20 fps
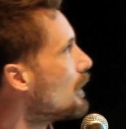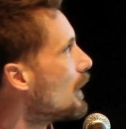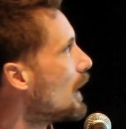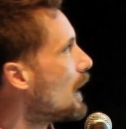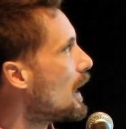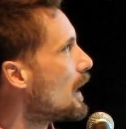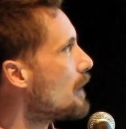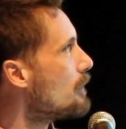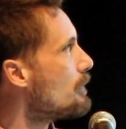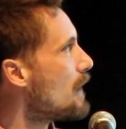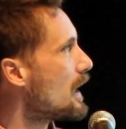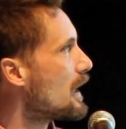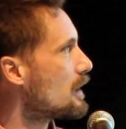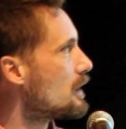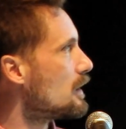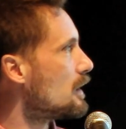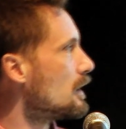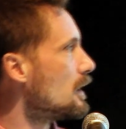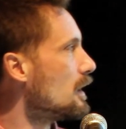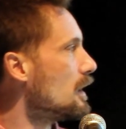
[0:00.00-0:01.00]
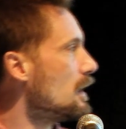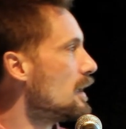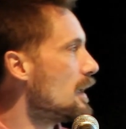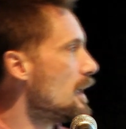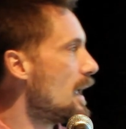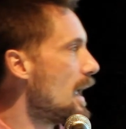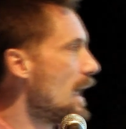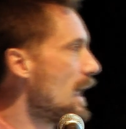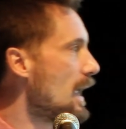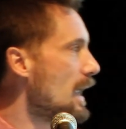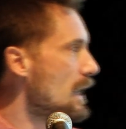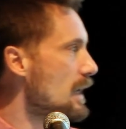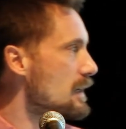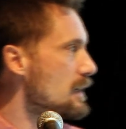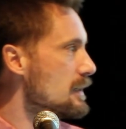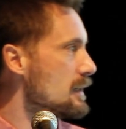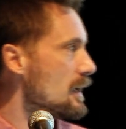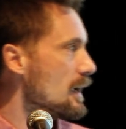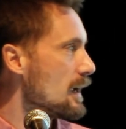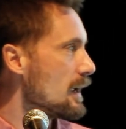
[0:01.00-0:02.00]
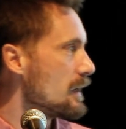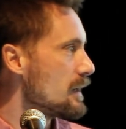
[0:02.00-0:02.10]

on medical. And